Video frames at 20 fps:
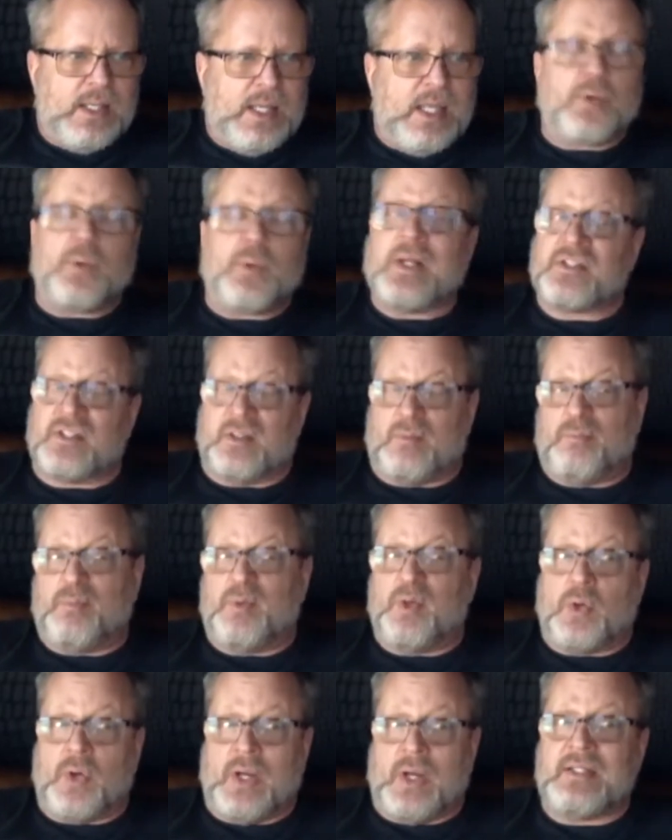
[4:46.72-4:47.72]
it creates a
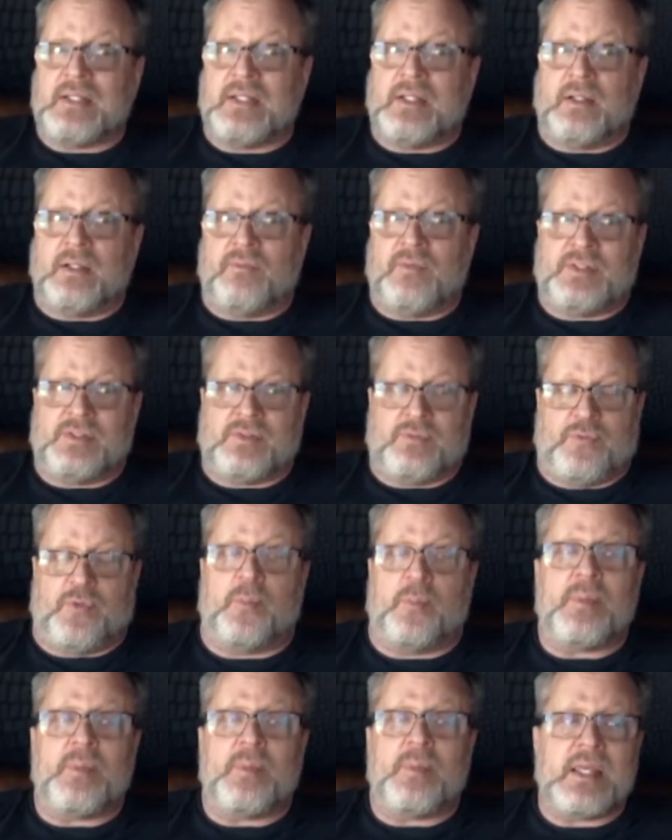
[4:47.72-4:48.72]
great deal of this,
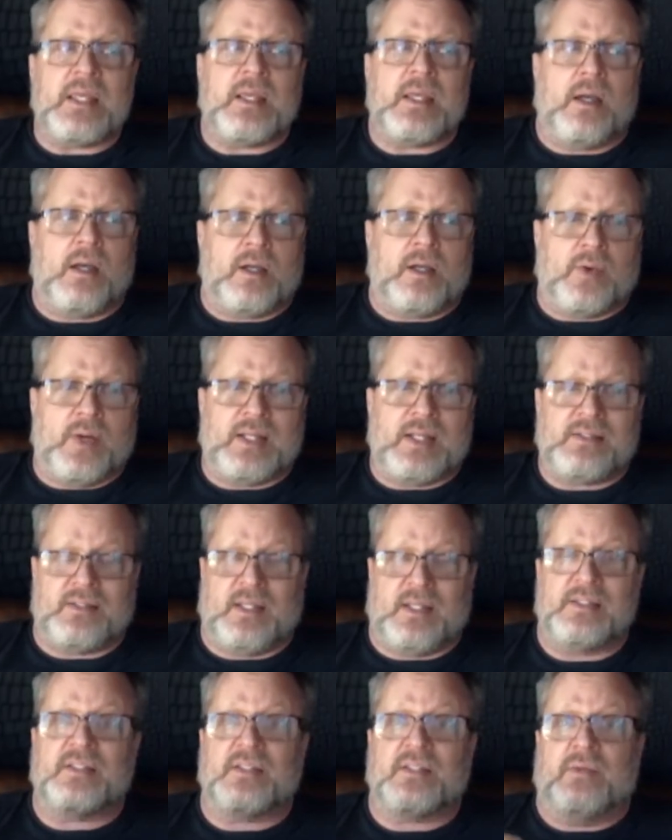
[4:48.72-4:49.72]
for me, a great
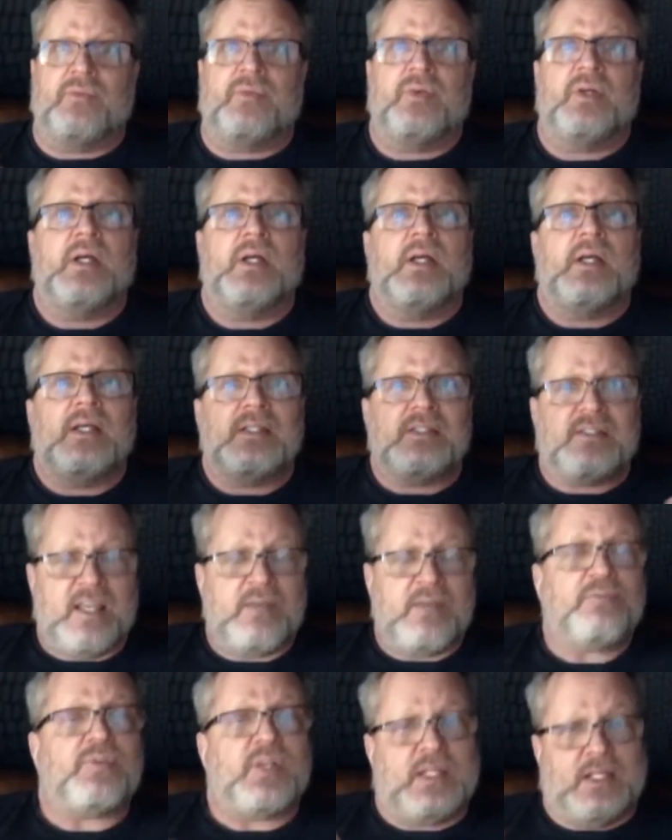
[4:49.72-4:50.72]
sense of
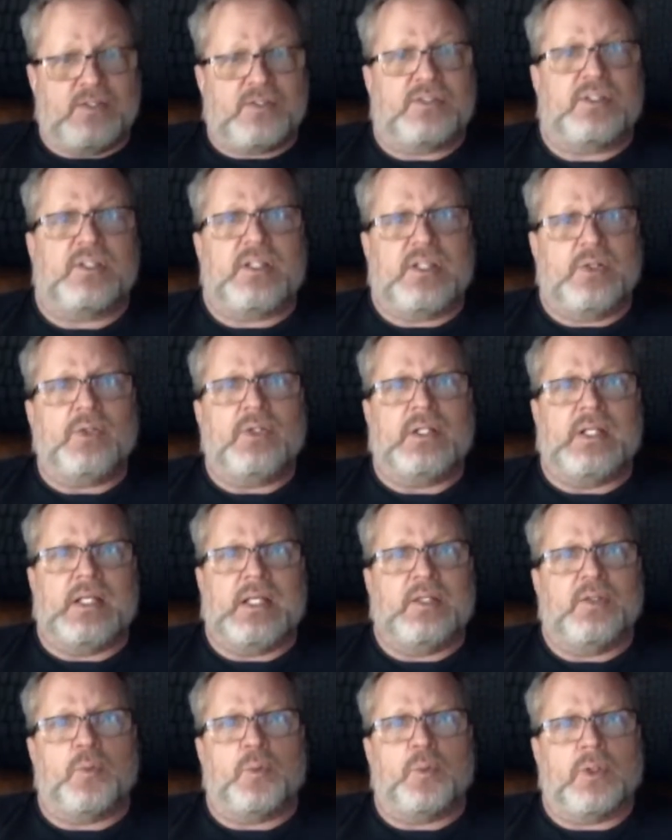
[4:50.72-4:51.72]
safety and
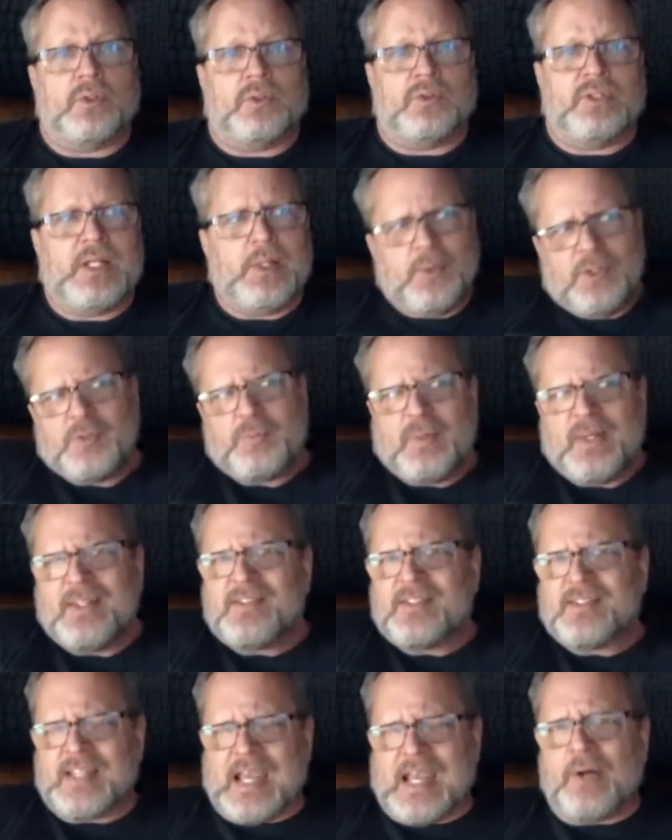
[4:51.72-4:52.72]
security in the world. It's been a
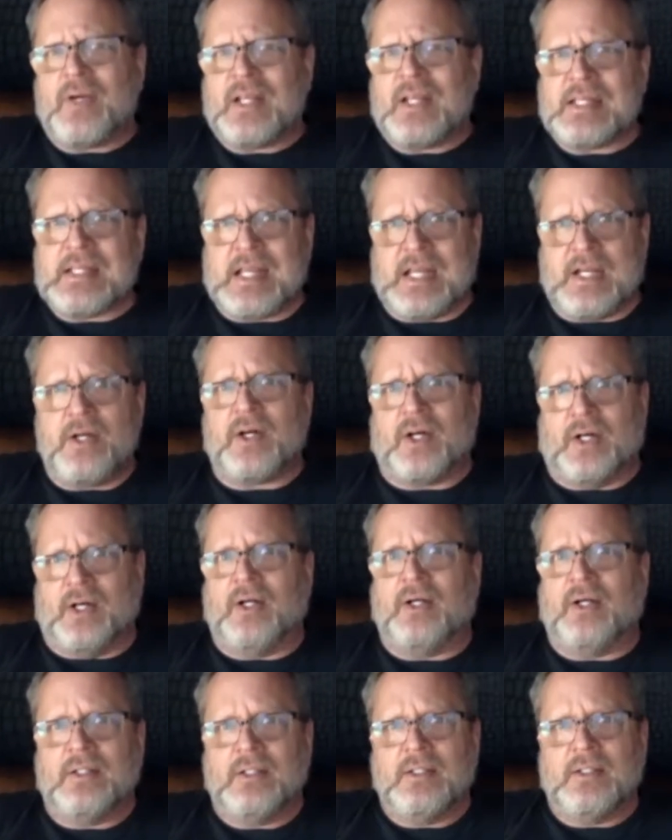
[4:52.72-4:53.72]
scary
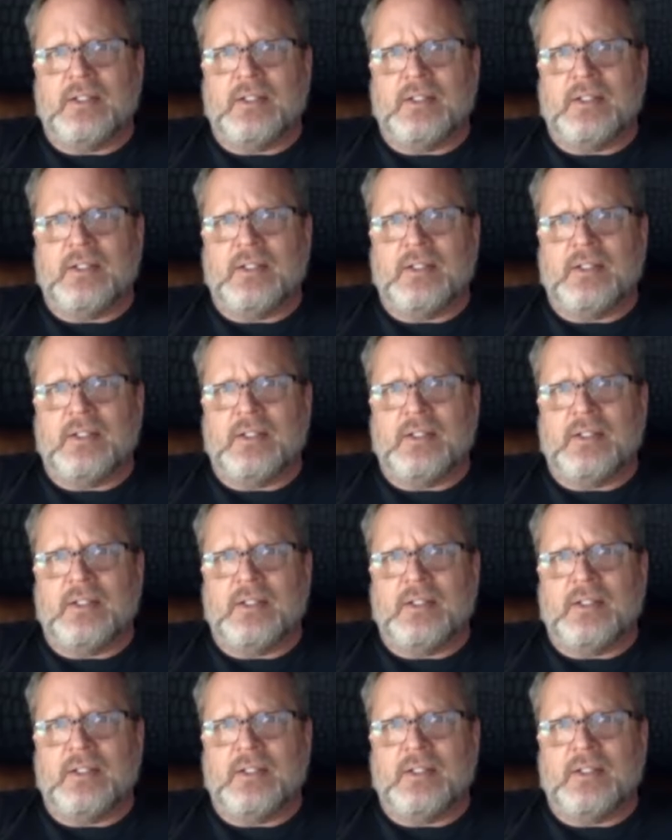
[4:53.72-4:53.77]
year.